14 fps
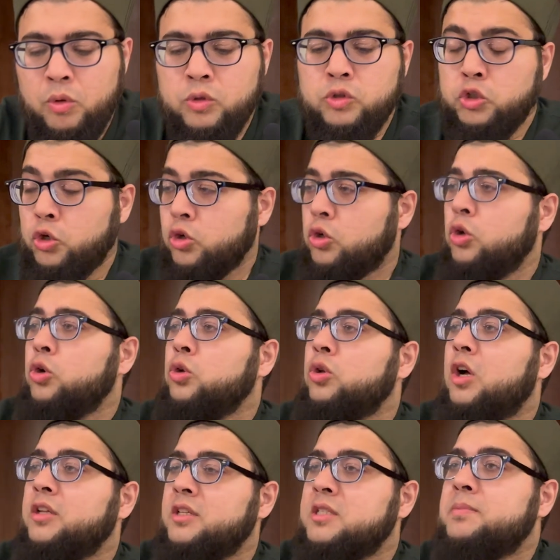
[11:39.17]
your
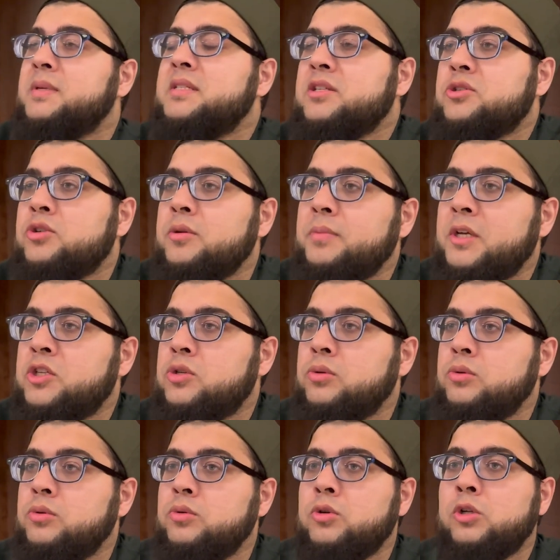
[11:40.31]
goal on this business trip is
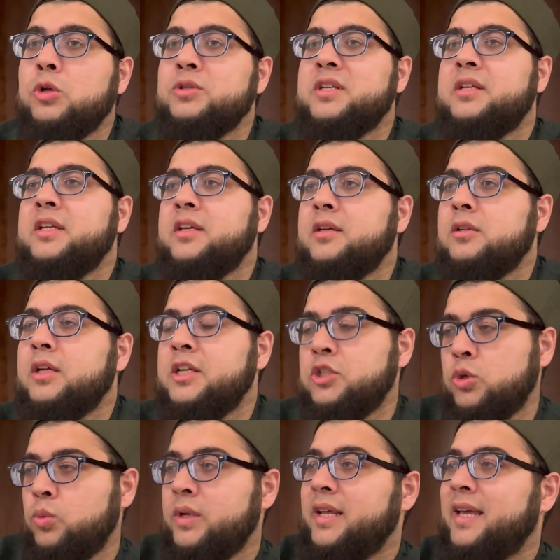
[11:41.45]
to close a deal and
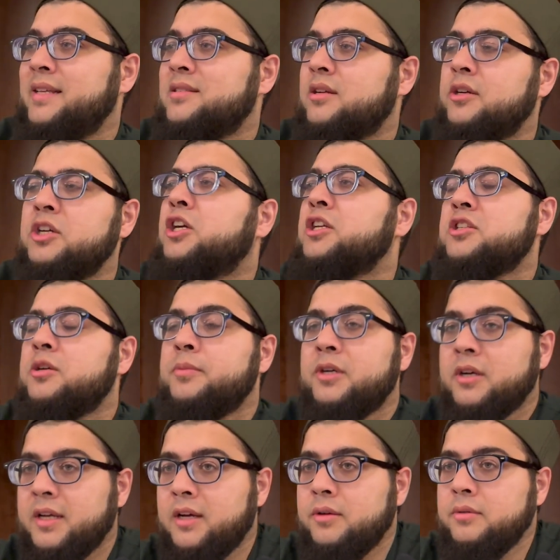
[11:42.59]
to win a certain customer
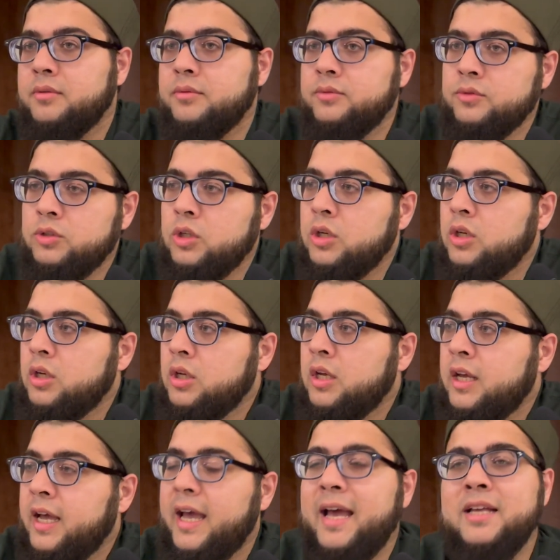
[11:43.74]
account.
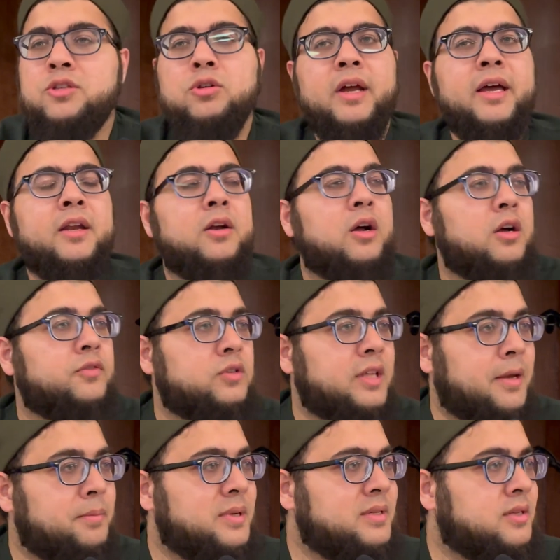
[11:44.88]
As you're headed off to
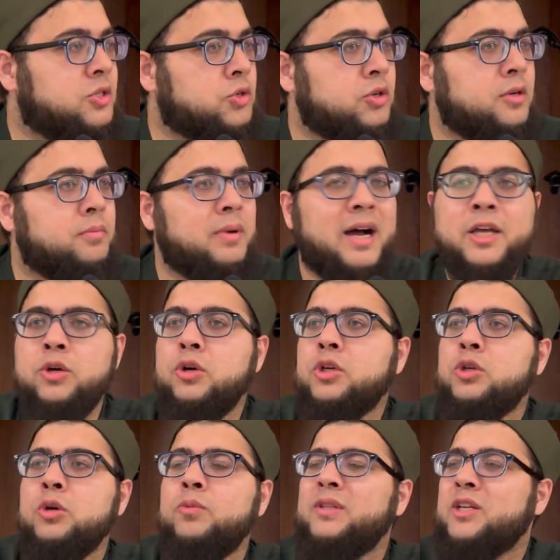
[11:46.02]
that business trip, I hook
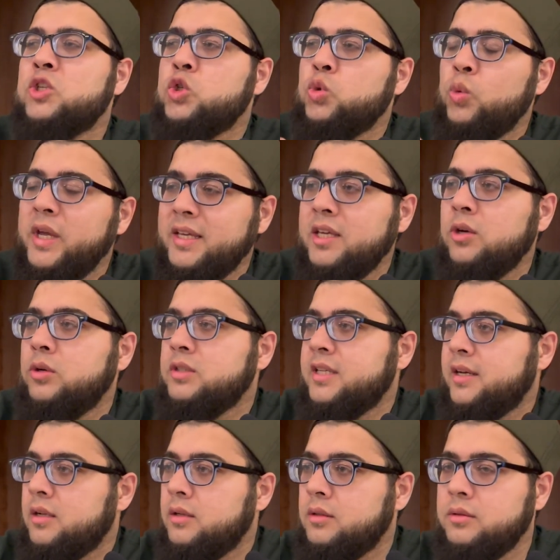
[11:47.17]
you up with a swanky
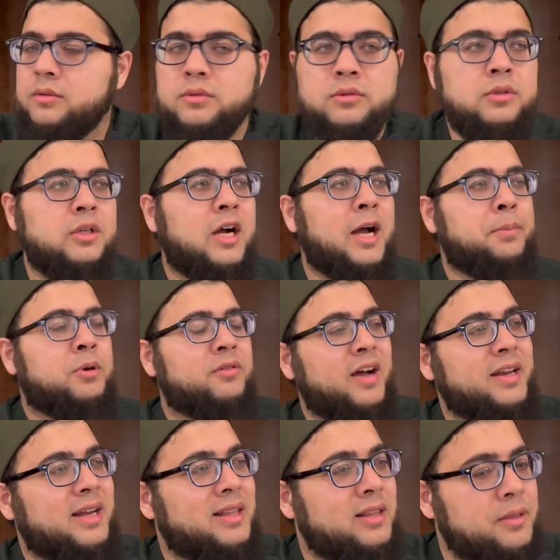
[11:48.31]
hotel. I
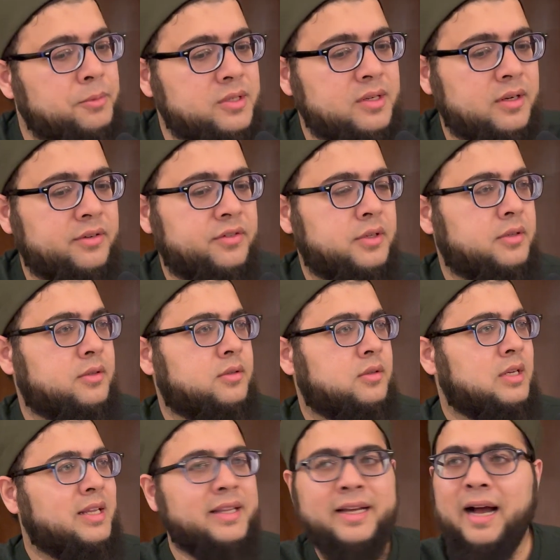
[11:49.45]
provide a limo service.
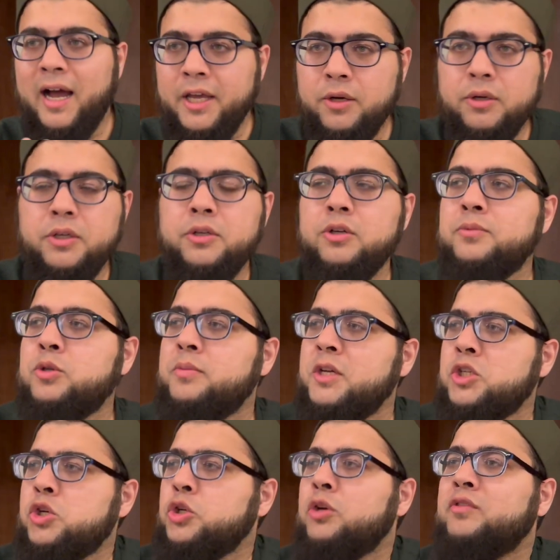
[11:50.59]
Like, I hook you up to make
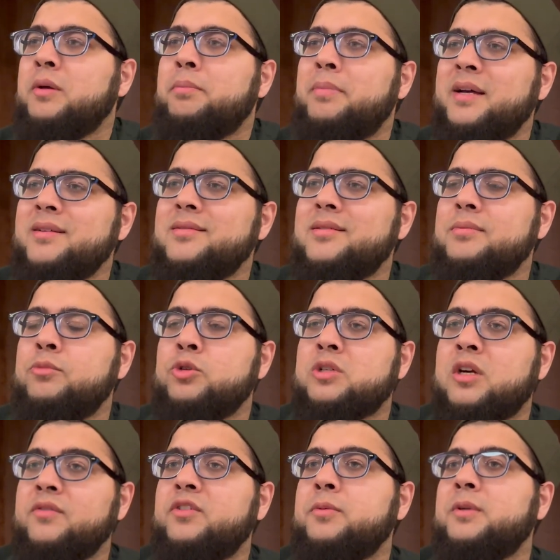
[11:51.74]
sure you have the best, most
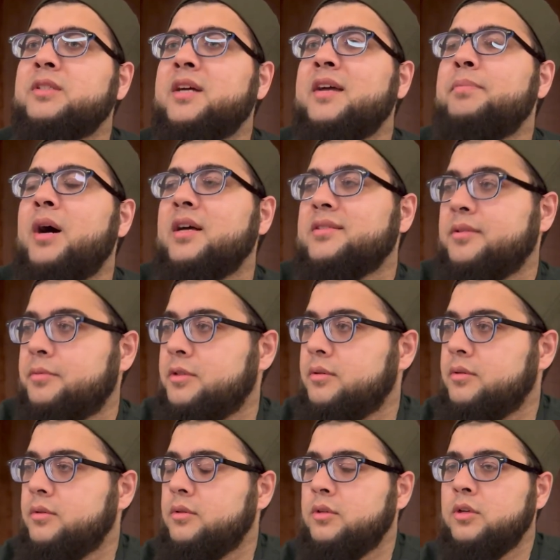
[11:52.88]
comfortable time possible.